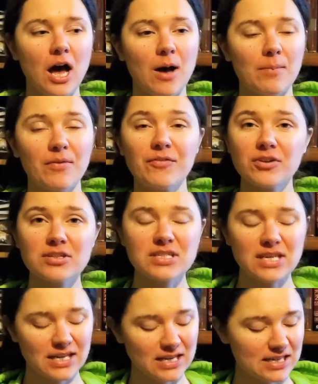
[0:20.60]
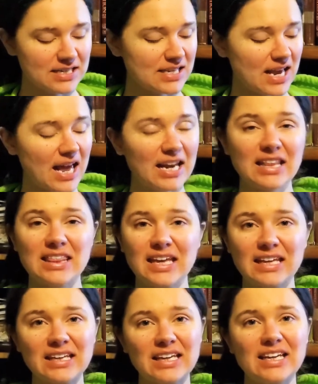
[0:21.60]
Um, the first thing is
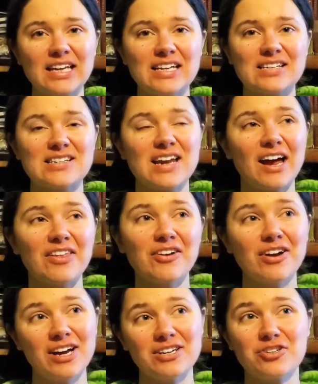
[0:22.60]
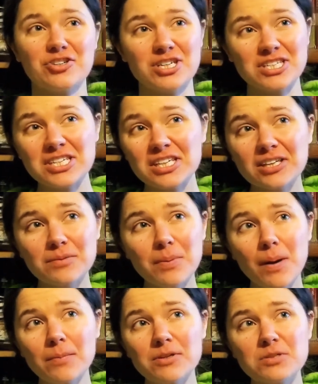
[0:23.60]
*Anelthalien* is neither a traditionally
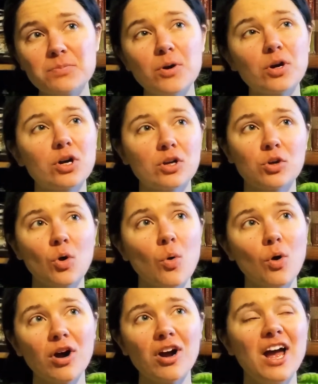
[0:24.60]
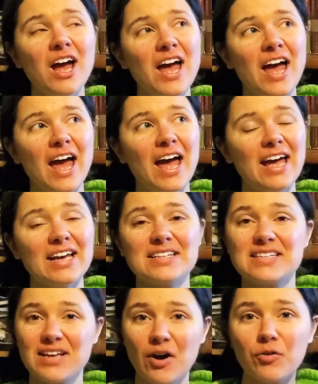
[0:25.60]
published book nor a
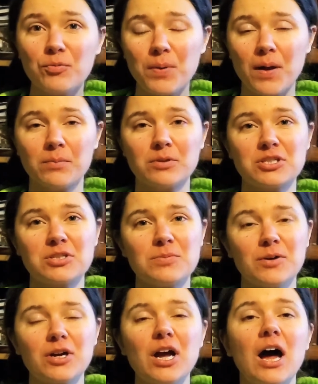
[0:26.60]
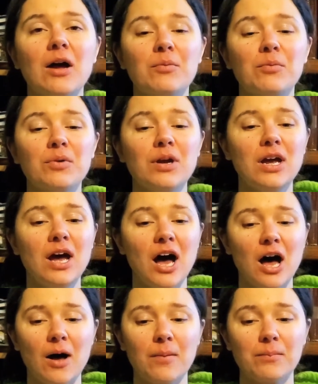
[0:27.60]
self-published book. I
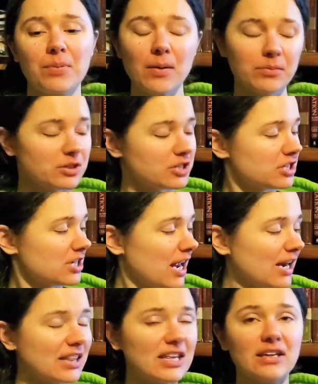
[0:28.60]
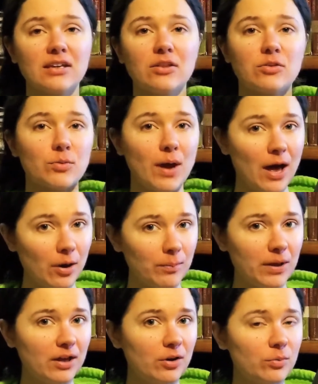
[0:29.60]
um, published Anelthalien through
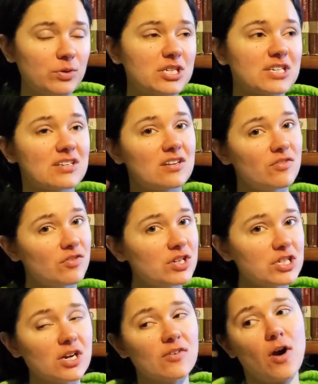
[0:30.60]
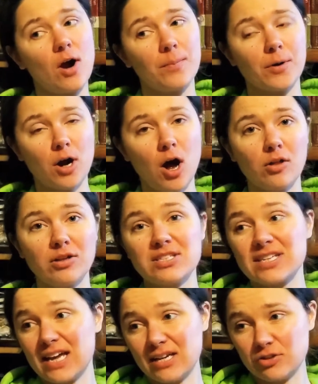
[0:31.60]
Elm Hill, which is a division of
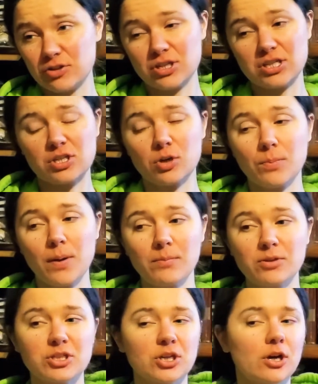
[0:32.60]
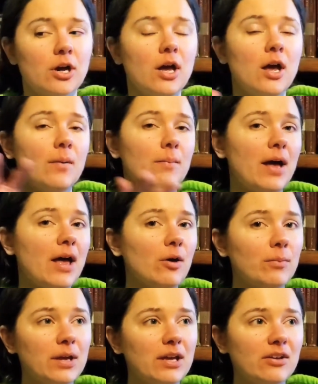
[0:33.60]
HarperCollins, a traditional publisher. But
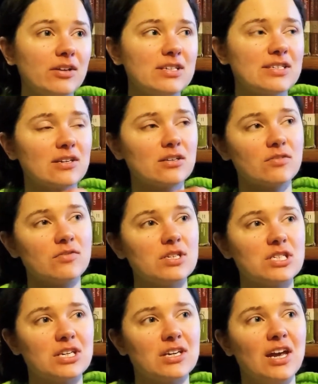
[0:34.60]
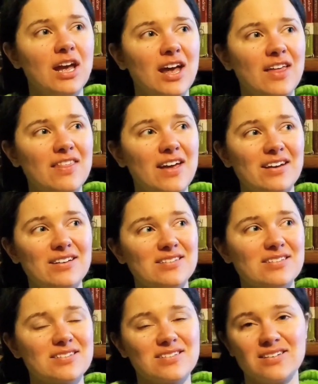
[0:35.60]
Elm Hill is their division that
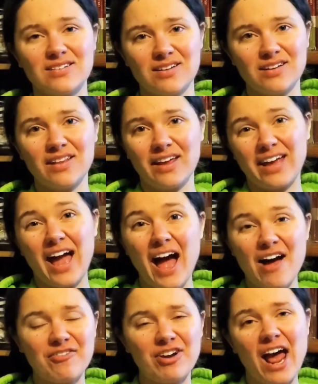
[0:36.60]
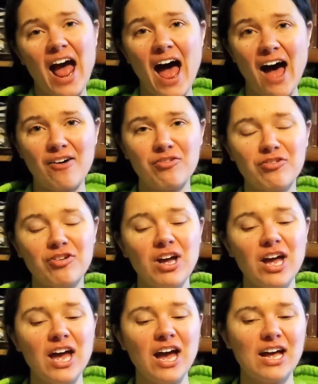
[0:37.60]
is like half and half.
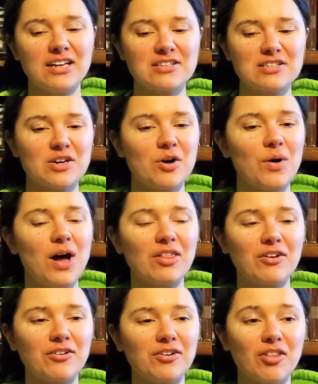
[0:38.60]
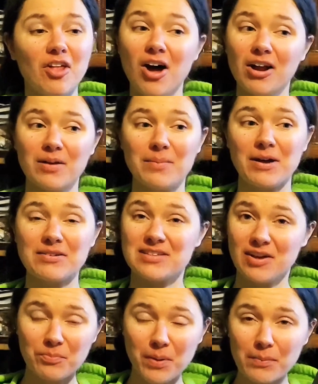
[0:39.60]
And so I learned a lot about
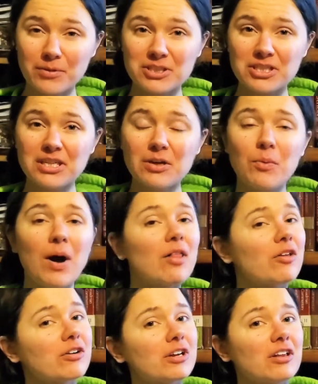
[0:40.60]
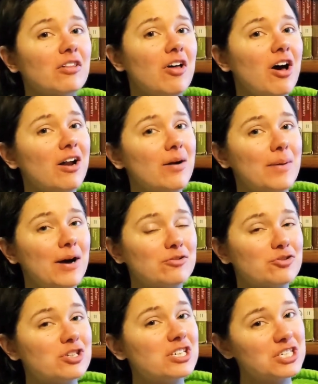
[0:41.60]
self publishing while learning a lot
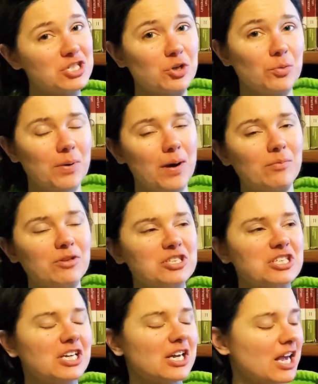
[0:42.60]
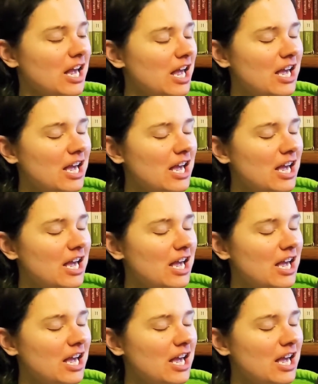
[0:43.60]
about traditional publishing.